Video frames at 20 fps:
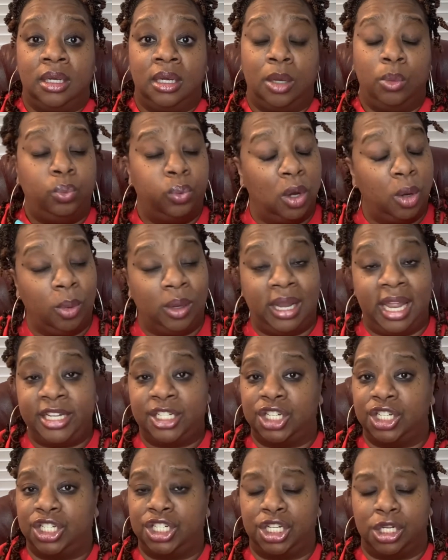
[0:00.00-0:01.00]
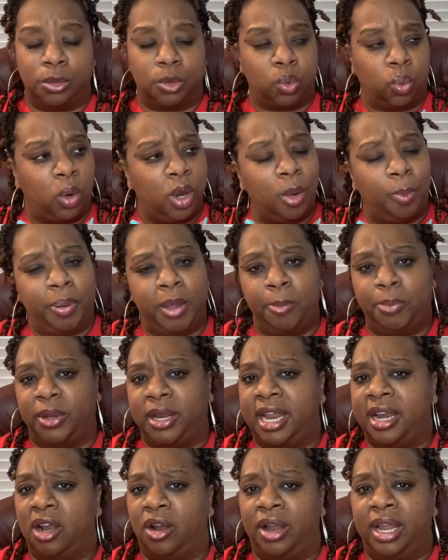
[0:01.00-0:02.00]
relationships, real people
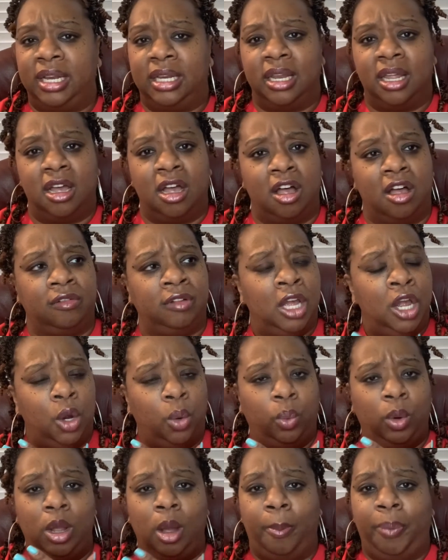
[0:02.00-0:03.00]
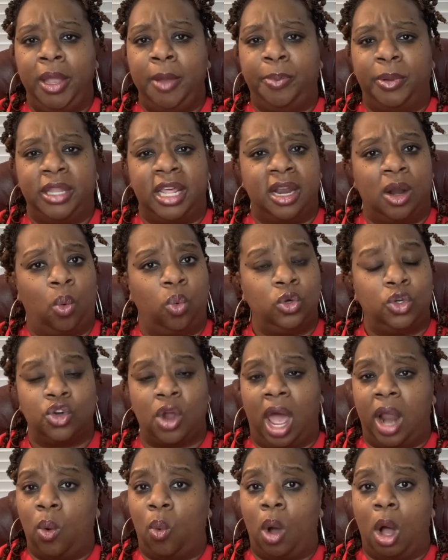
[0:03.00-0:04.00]
that are in love, real people that are
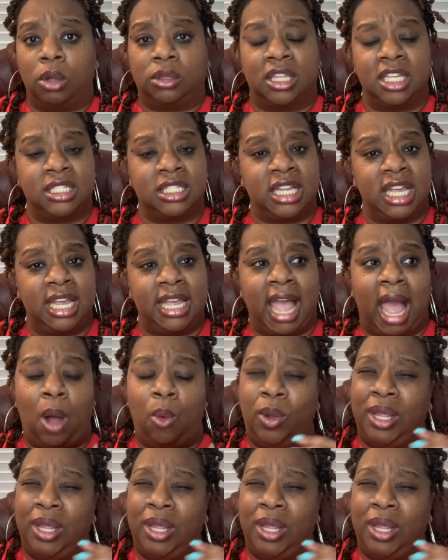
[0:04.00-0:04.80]
trying to walk this thing out.